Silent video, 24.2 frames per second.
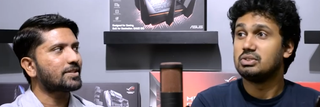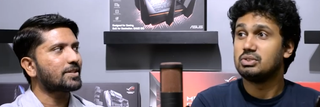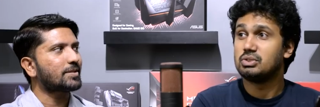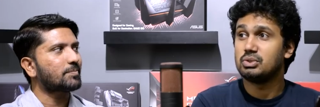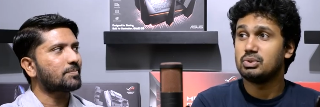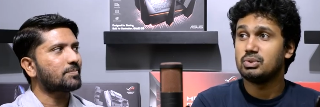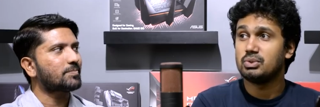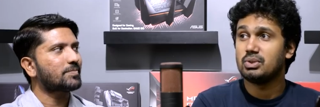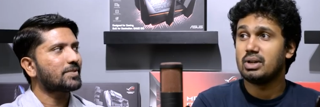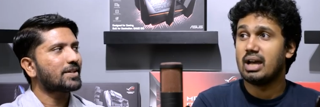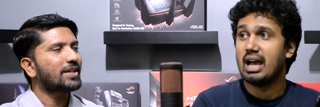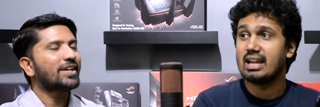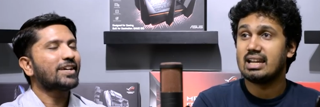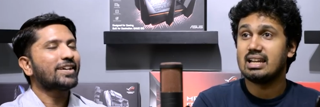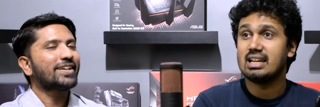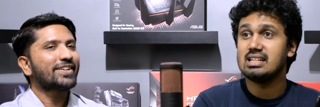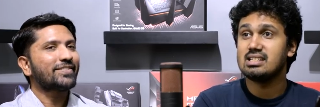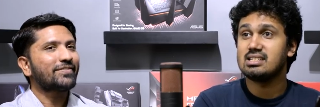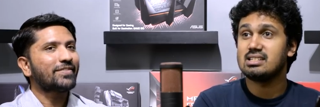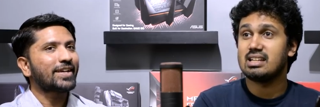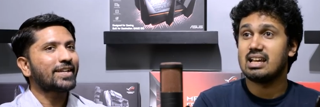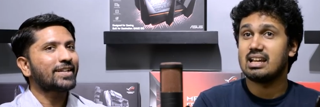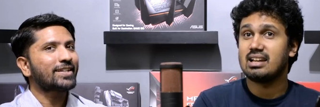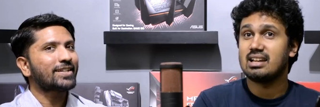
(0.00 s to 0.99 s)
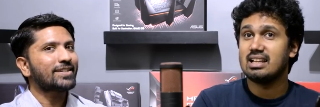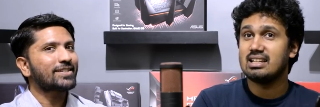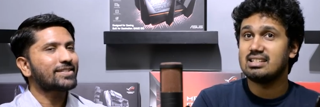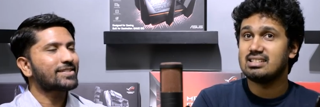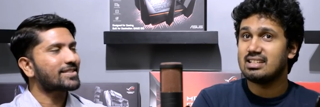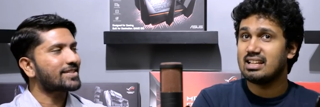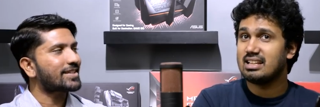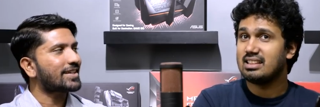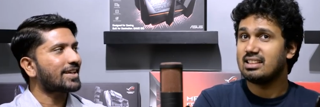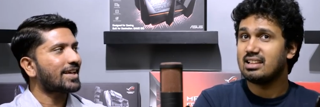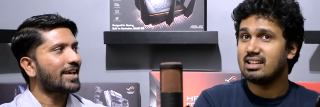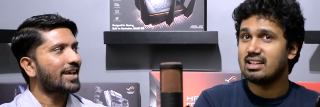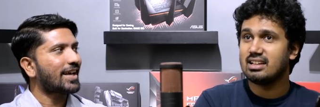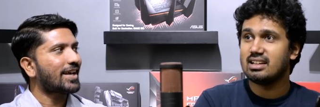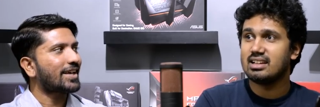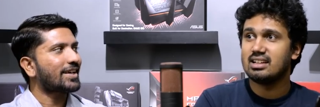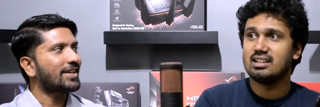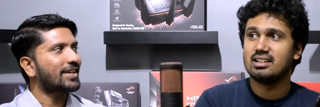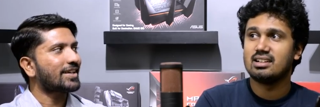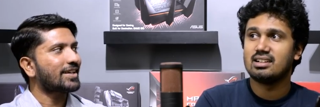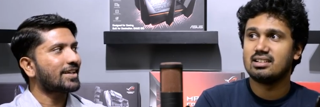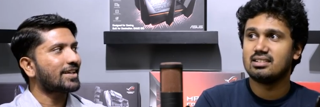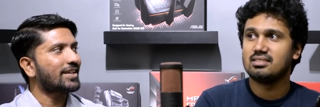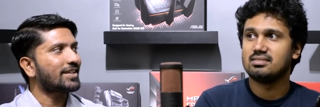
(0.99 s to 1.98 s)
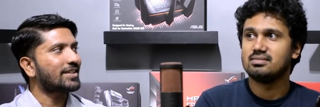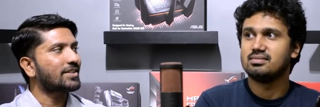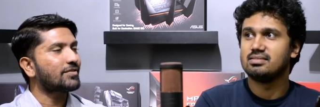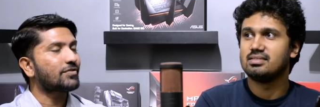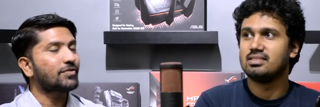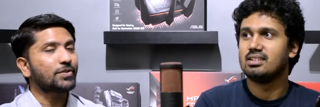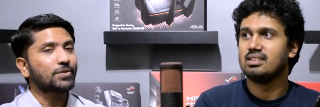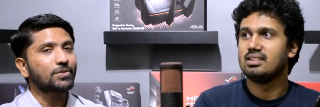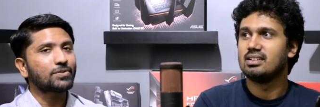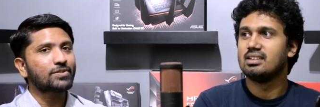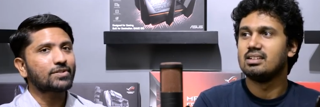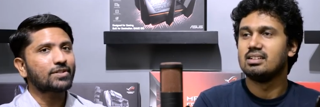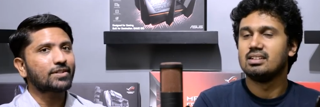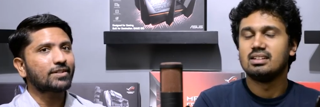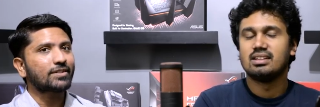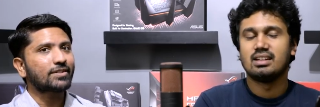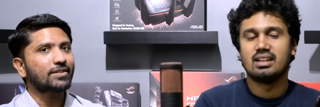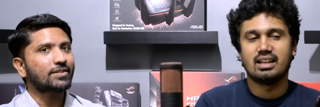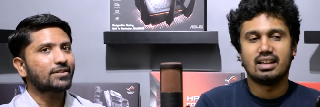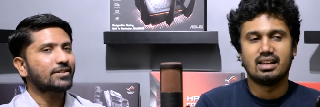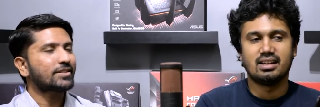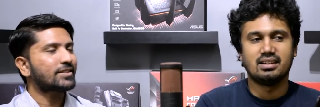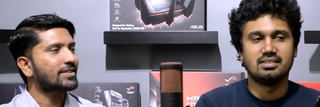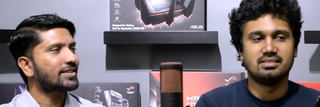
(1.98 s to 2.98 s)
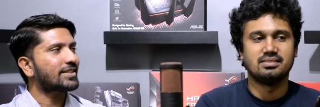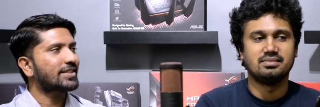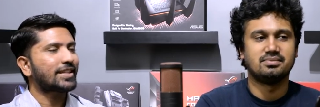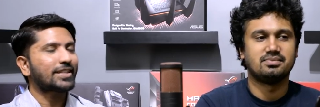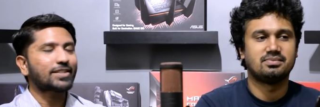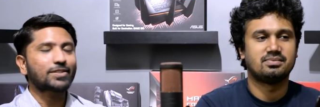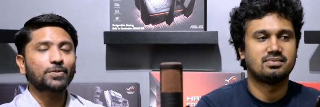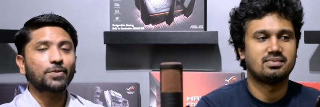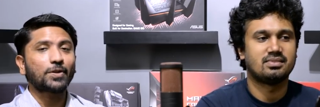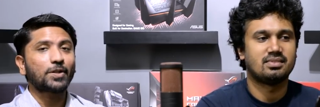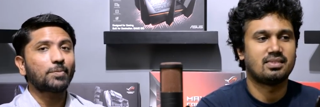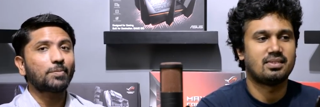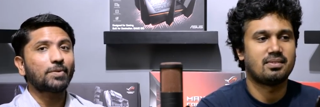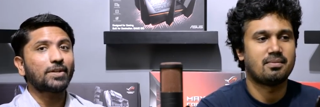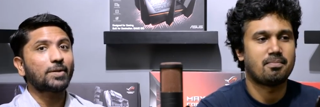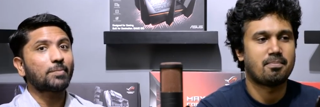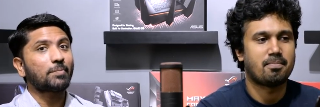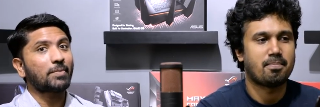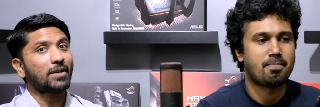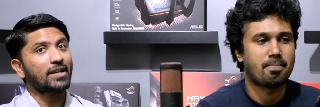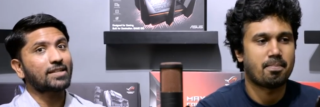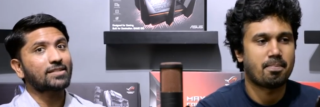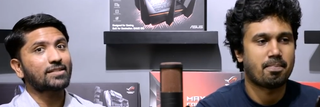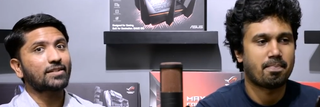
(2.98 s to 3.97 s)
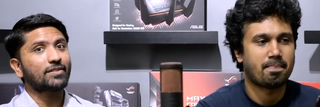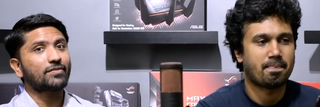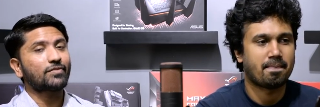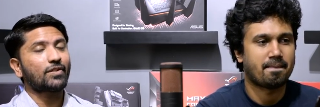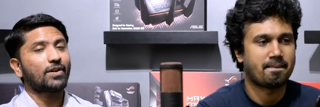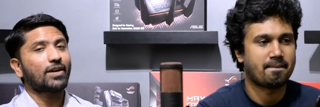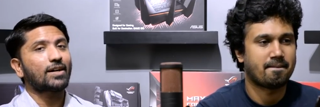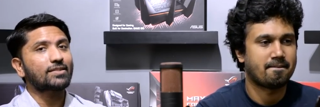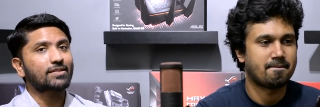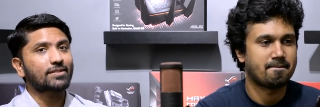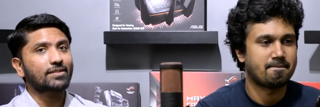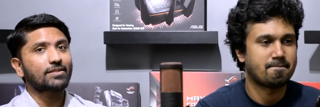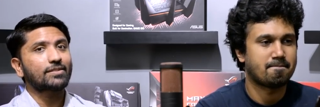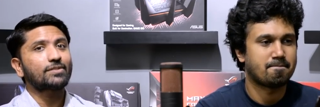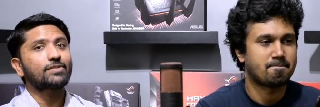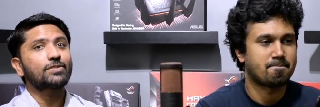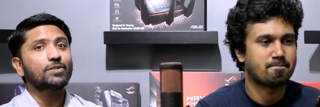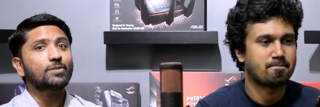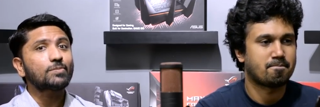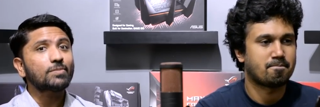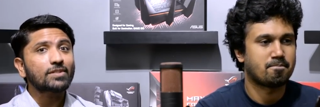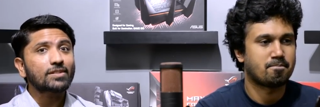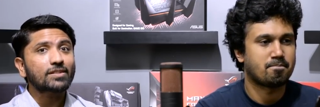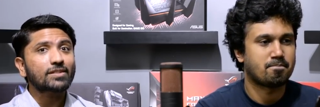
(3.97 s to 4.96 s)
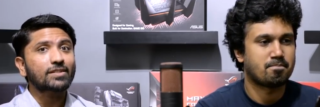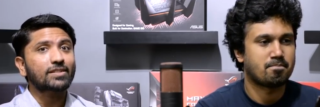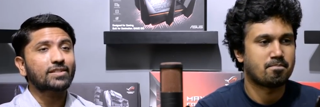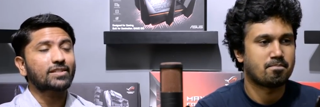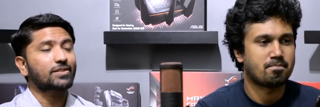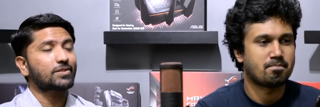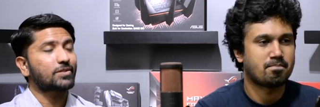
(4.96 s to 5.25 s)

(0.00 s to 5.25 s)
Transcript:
Speaker 1: True. at least at least in the in the future yeah. it's going to be amazing for us consumers because